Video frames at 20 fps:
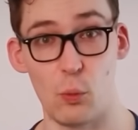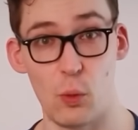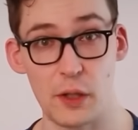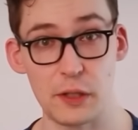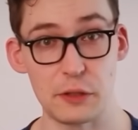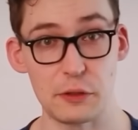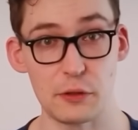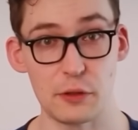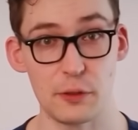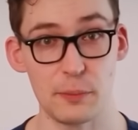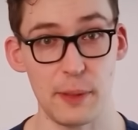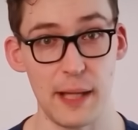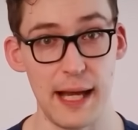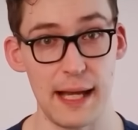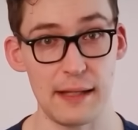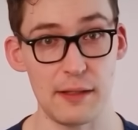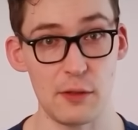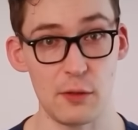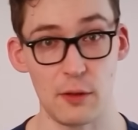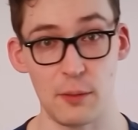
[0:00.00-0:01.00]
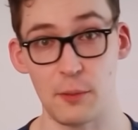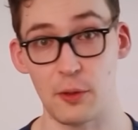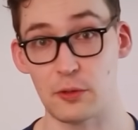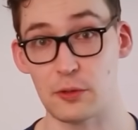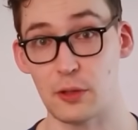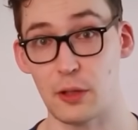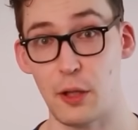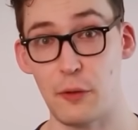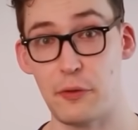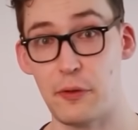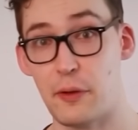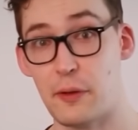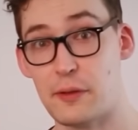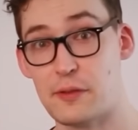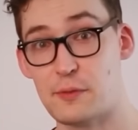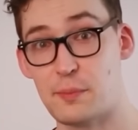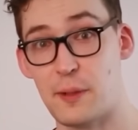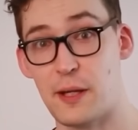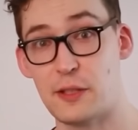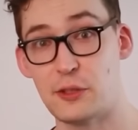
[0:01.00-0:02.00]
One group had normal Klotho
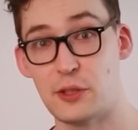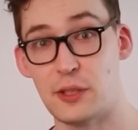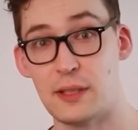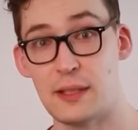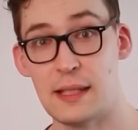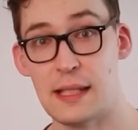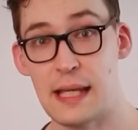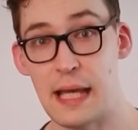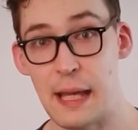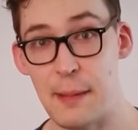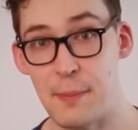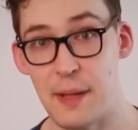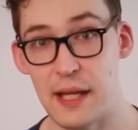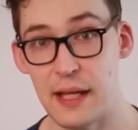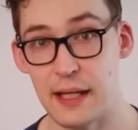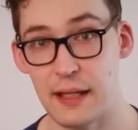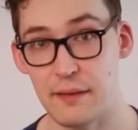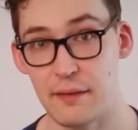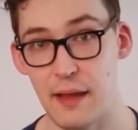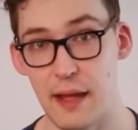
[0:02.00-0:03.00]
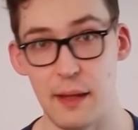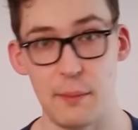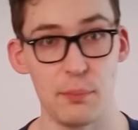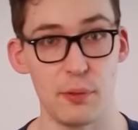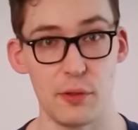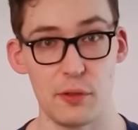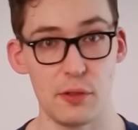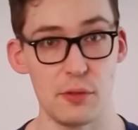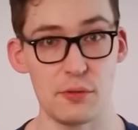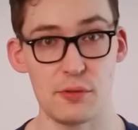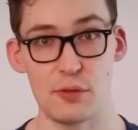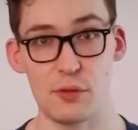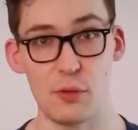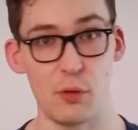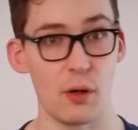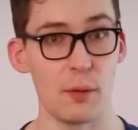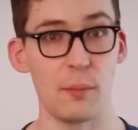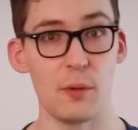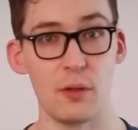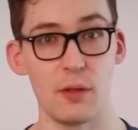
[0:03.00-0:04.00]
expression, meaning they produced
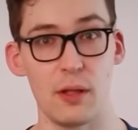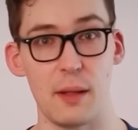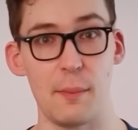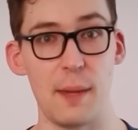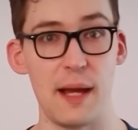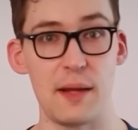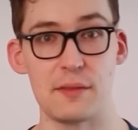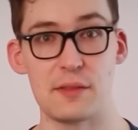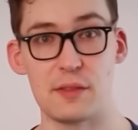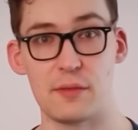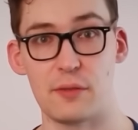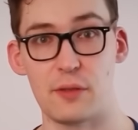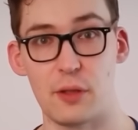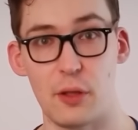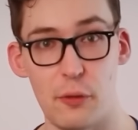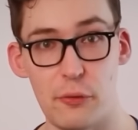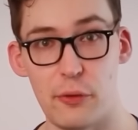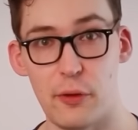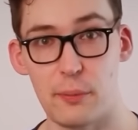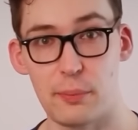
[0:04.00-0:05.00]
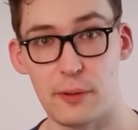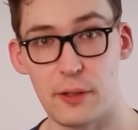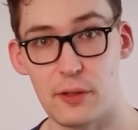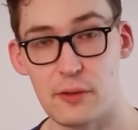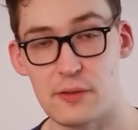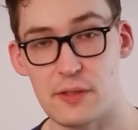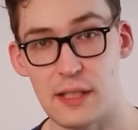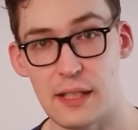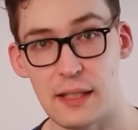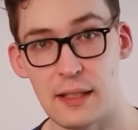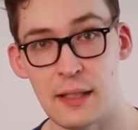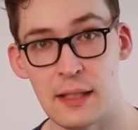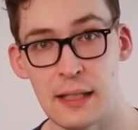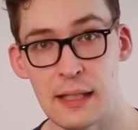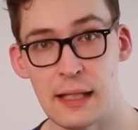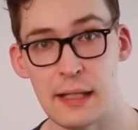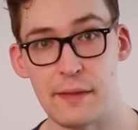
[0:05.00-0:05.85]
normal amounts of Klotho protein.